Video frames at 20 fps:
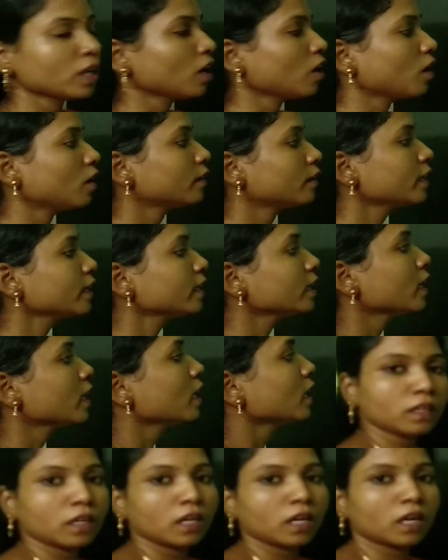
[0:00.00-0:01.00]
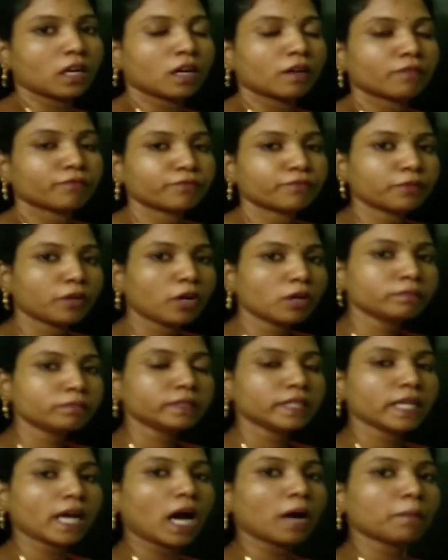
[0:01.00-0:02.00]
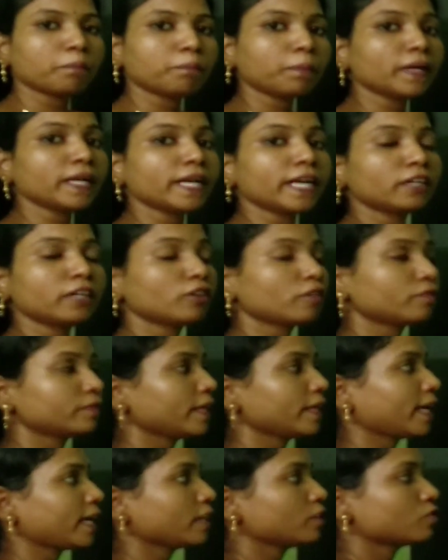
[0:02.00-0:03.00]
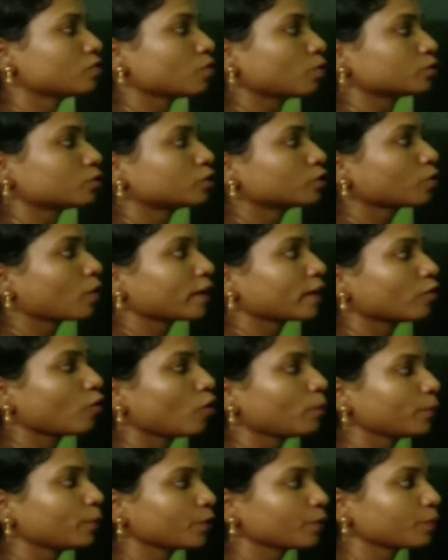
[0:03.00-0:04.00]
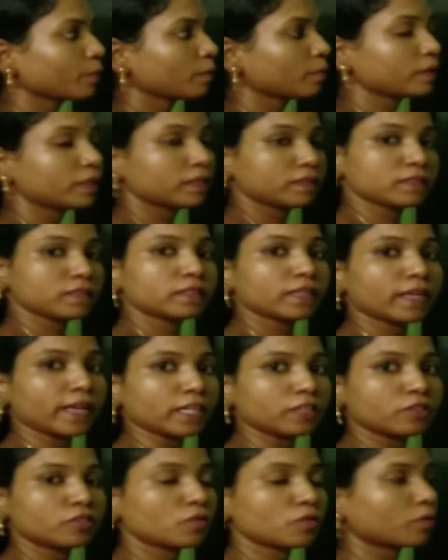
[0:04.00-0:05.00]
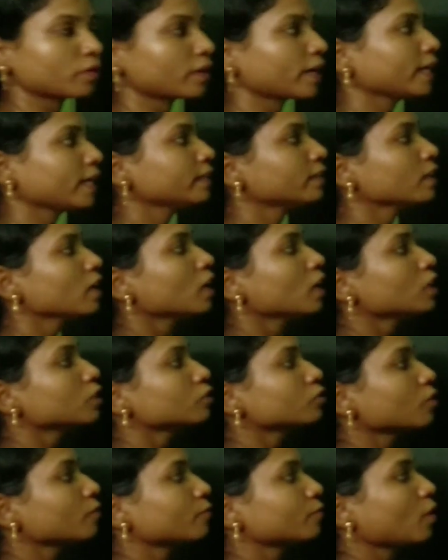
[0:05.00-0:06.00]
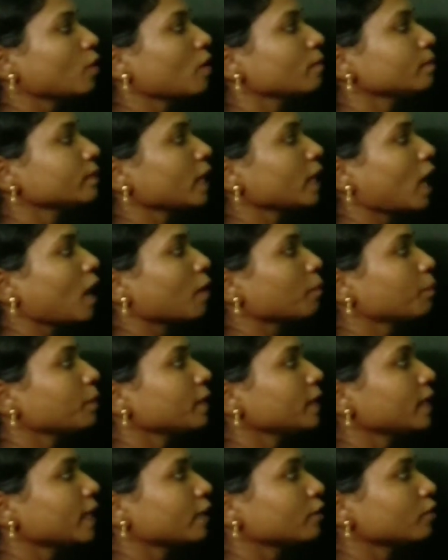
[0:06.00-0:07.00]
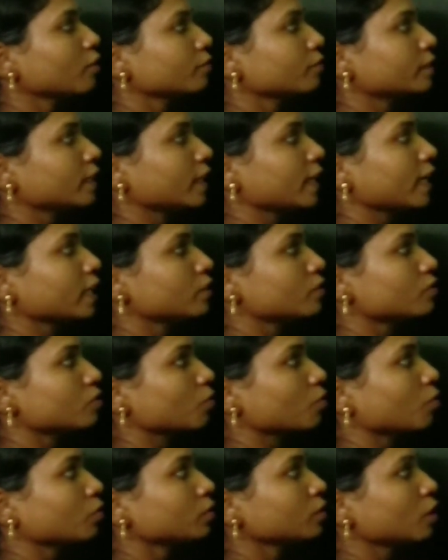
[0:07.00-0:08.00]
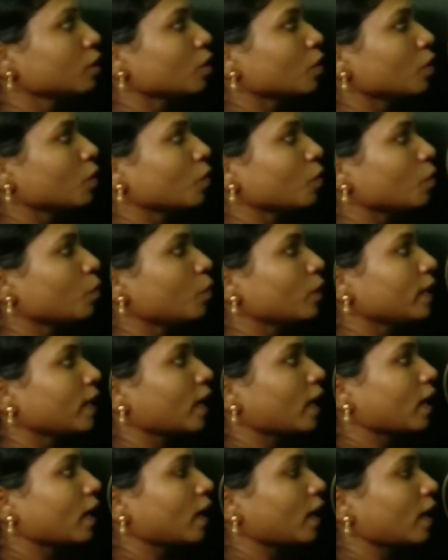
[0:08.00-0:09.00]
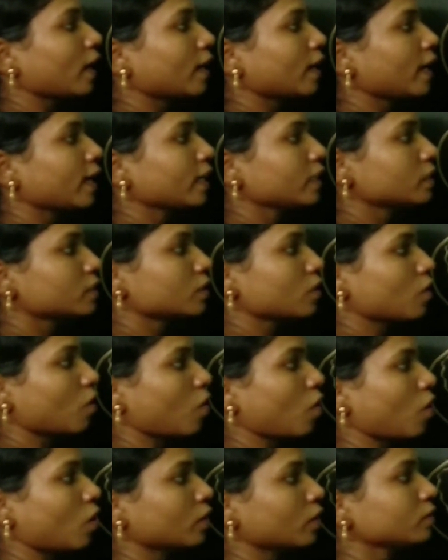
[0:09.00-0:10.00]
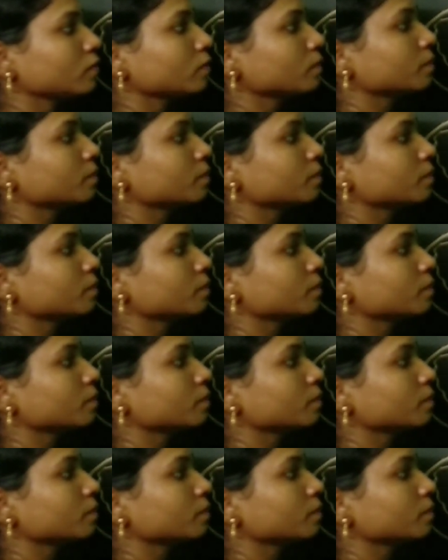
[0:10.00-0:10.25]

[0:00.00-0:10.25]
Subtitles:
Alright. From the upper end of the head zone. So I hope you remember this is the head zone, right? So from the upper end of the head zone will arise a horn.